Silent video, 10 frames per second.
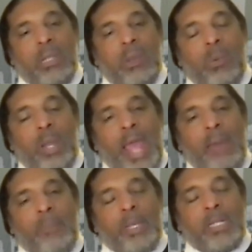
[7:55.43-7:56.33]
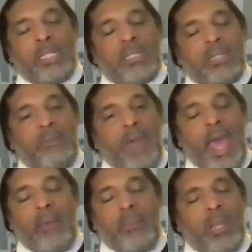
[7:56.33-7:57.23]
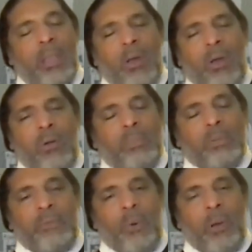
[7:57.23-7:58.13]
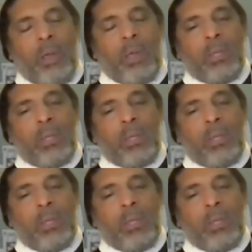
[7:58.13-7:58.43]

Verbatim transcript: what happened in 65, but long before